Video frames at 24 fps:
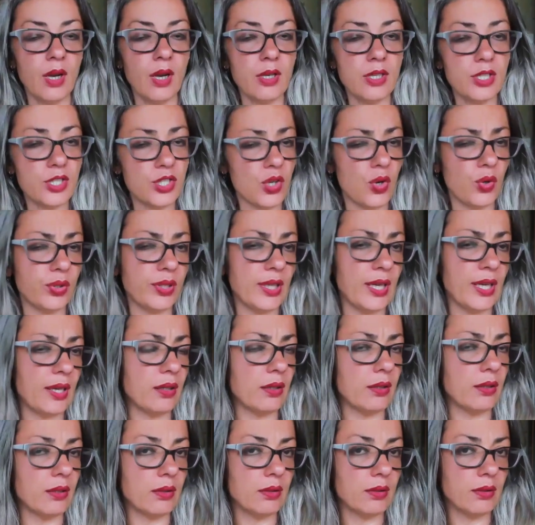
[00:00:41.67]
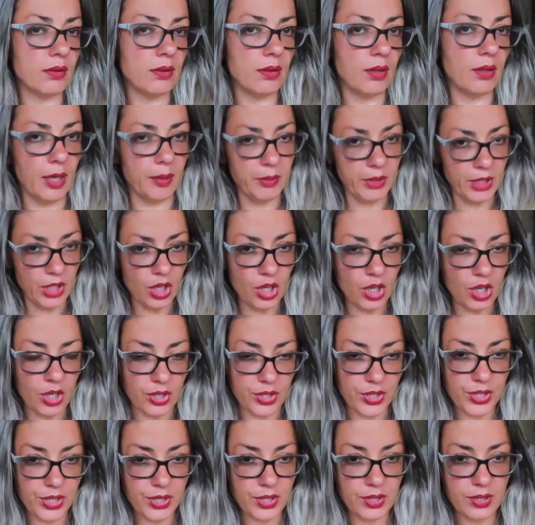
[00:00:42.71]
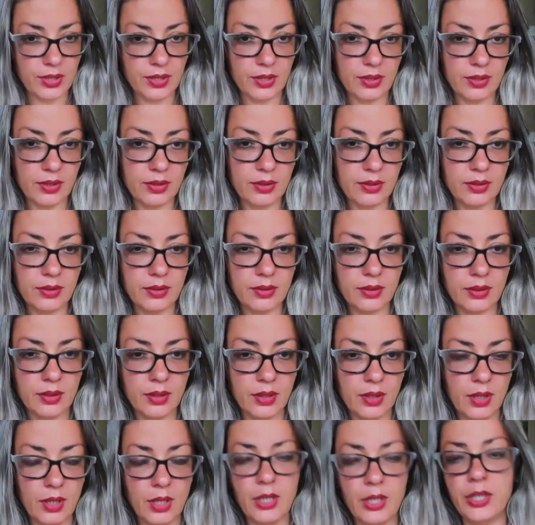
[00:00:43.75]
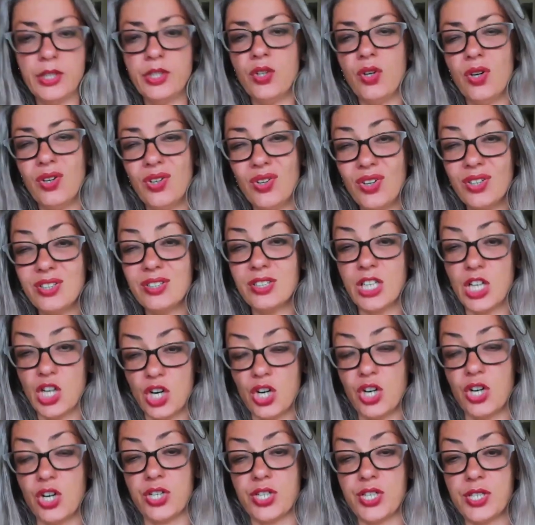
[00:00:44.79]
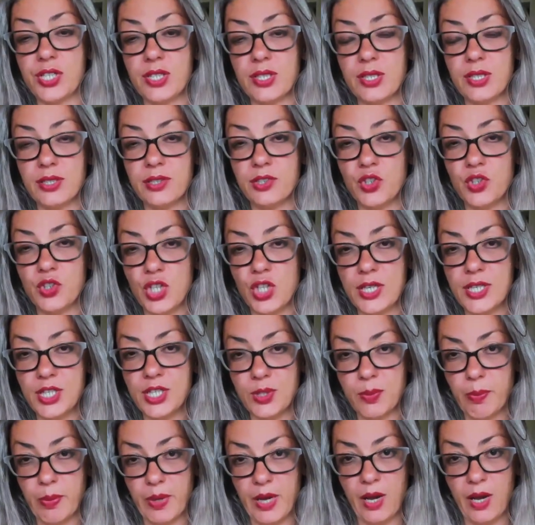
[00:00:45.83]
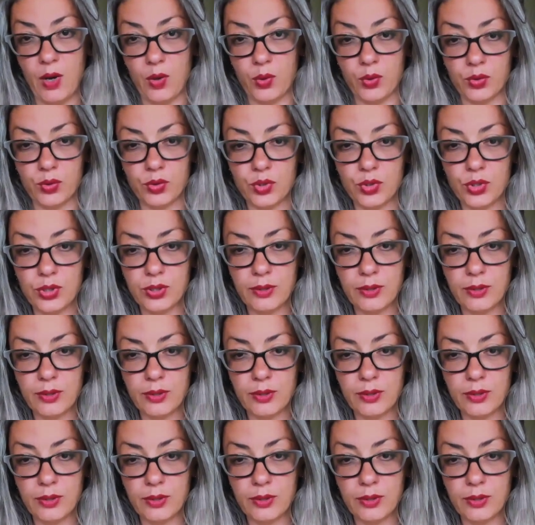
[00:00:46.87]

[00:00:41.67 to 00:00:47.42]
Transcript: So then, I'm cursed. You are not cursed, just bound.